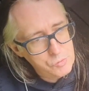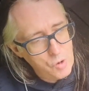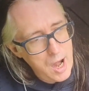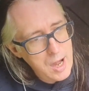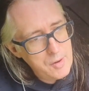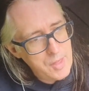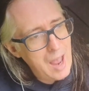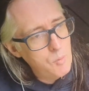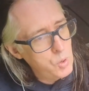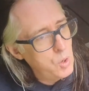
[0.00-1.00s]
right,
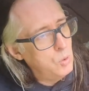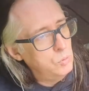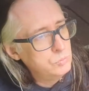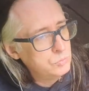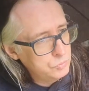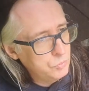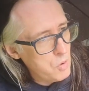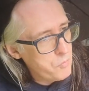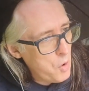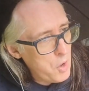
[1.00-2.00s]
that will
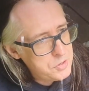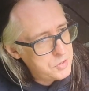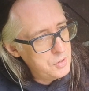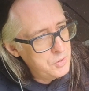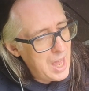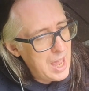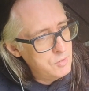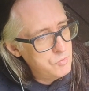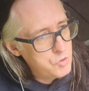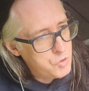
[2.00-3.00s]
reverse that
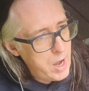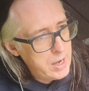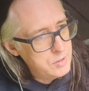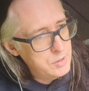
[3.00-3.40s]
trend.